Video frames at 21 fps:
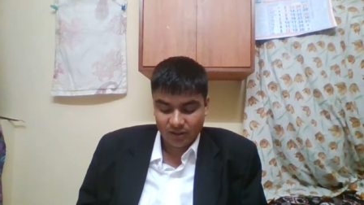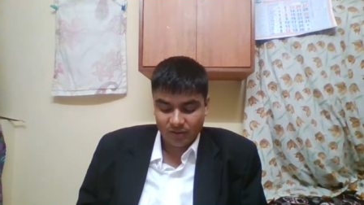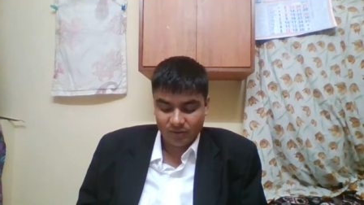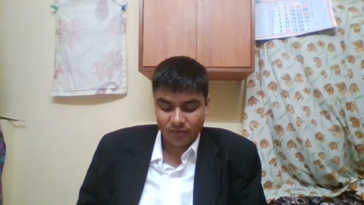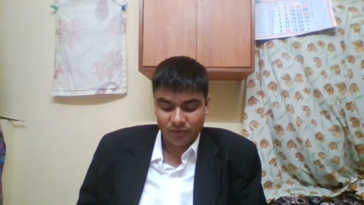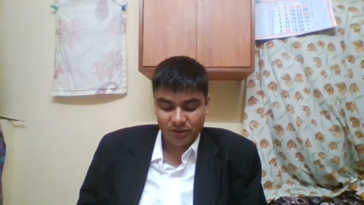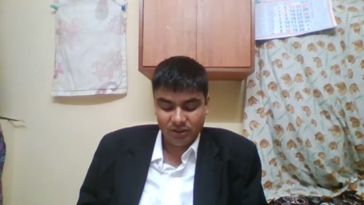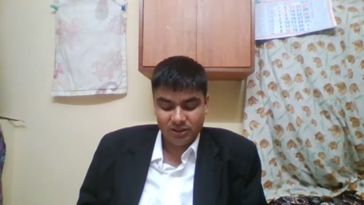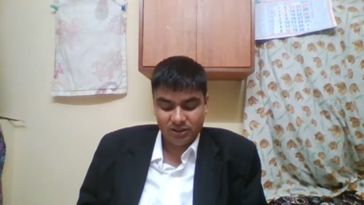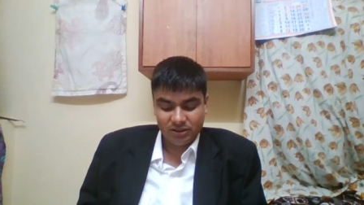
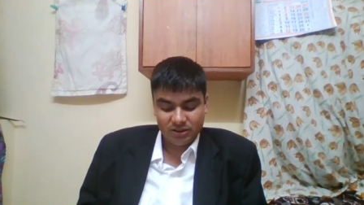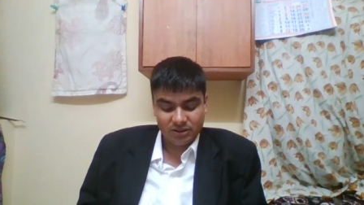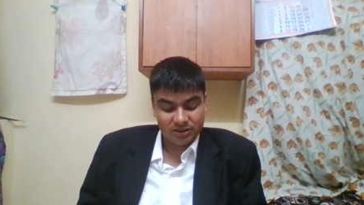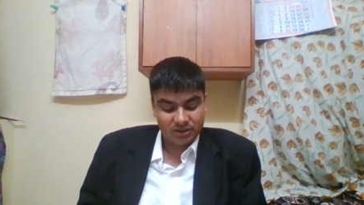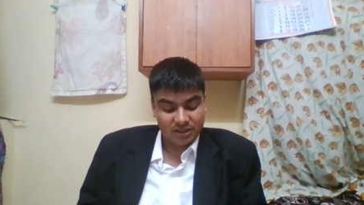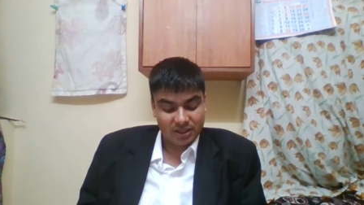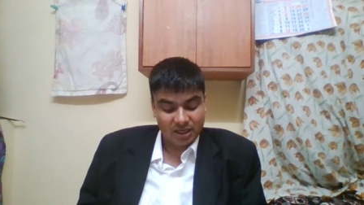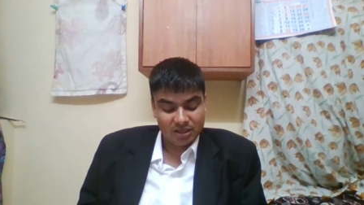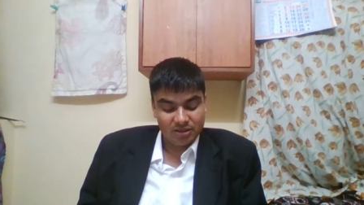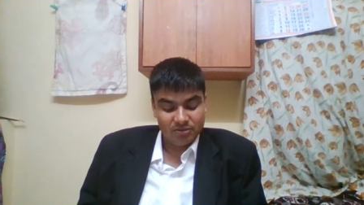
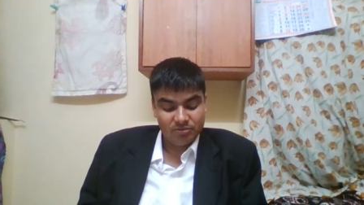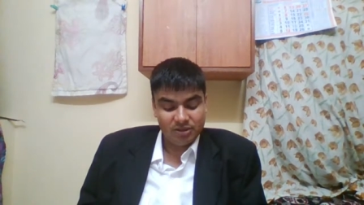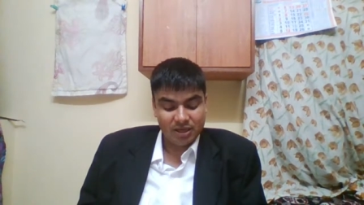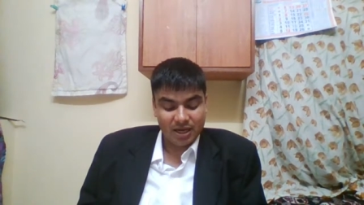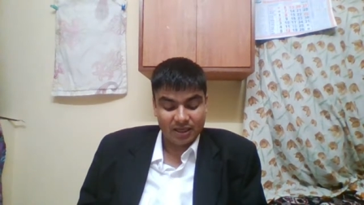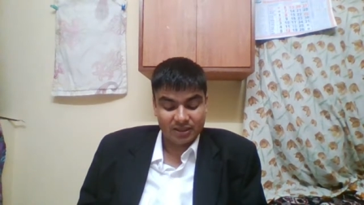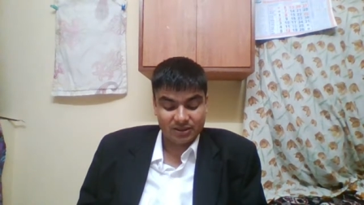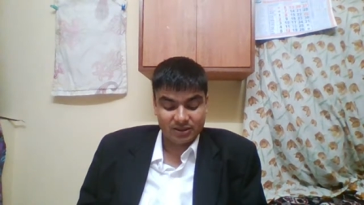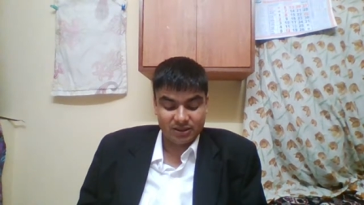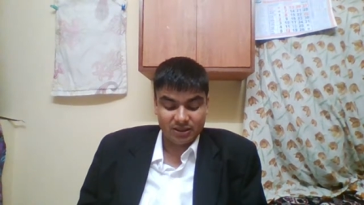which can be
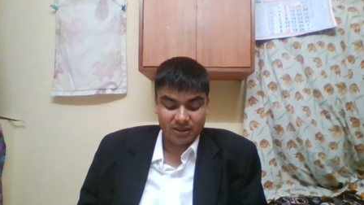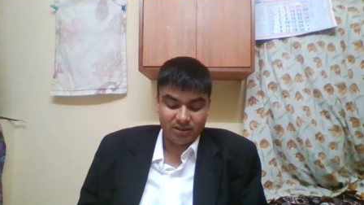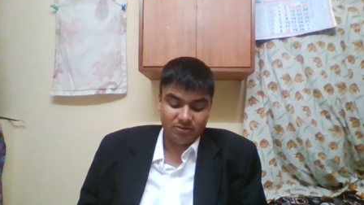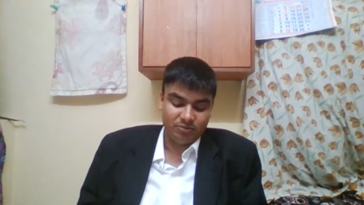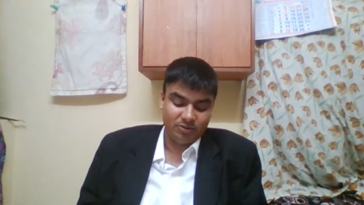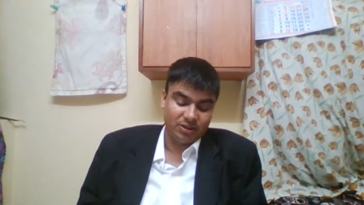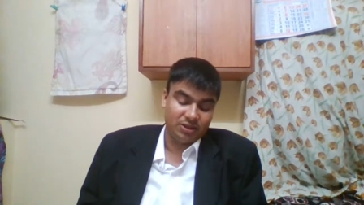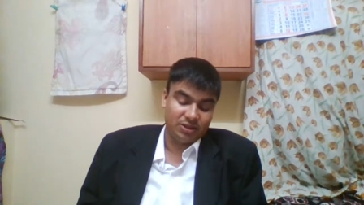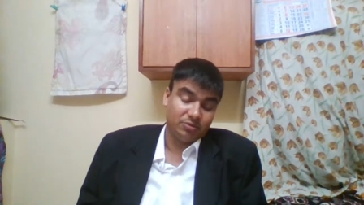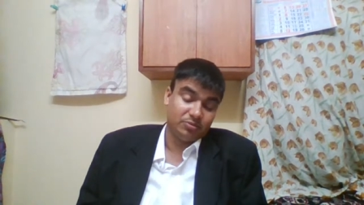accessed
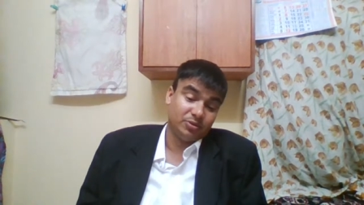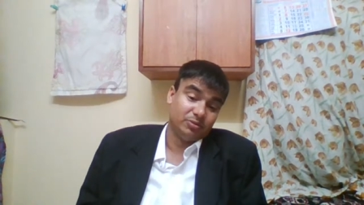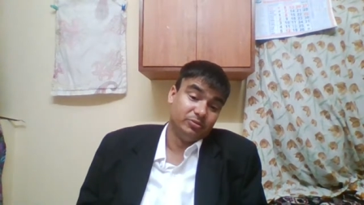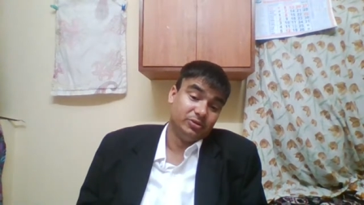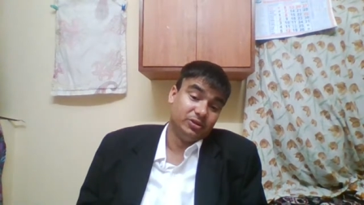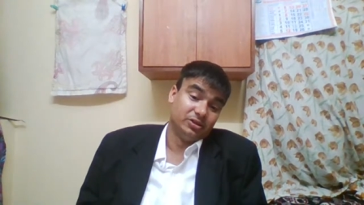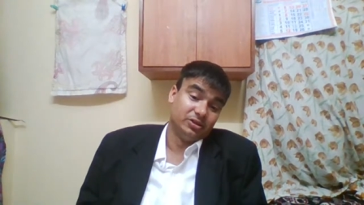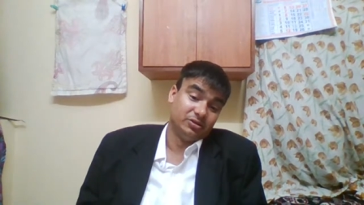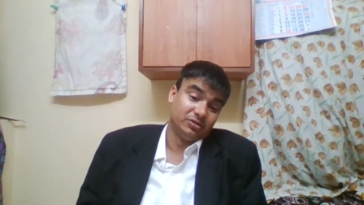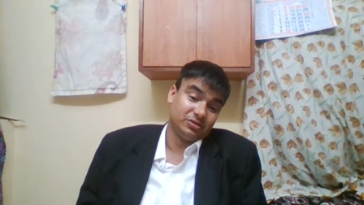by the
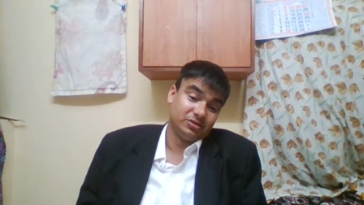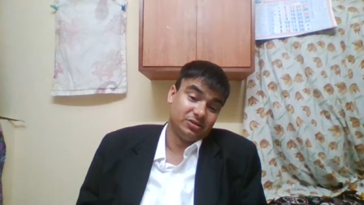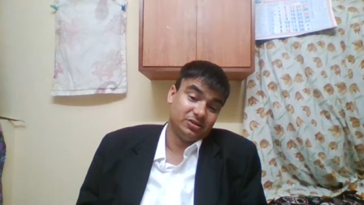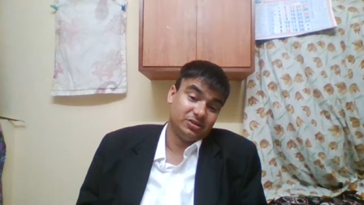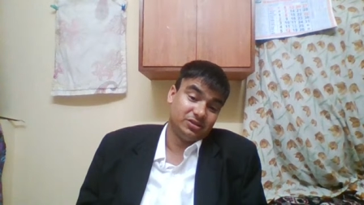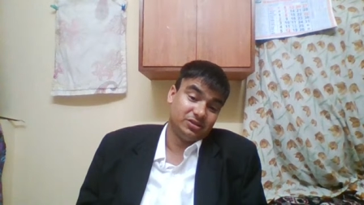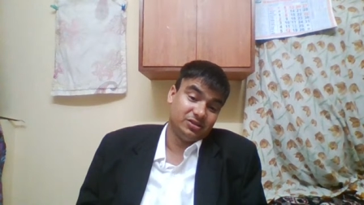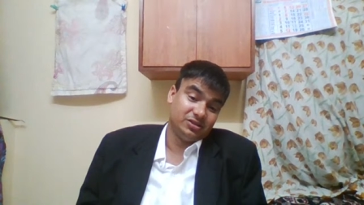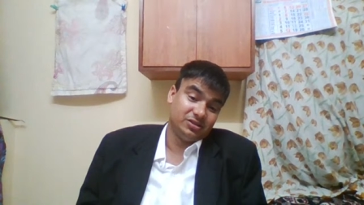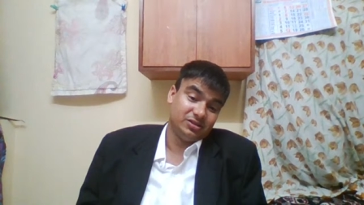public
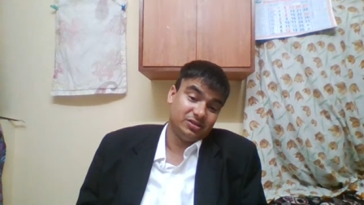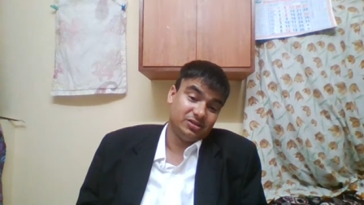authority.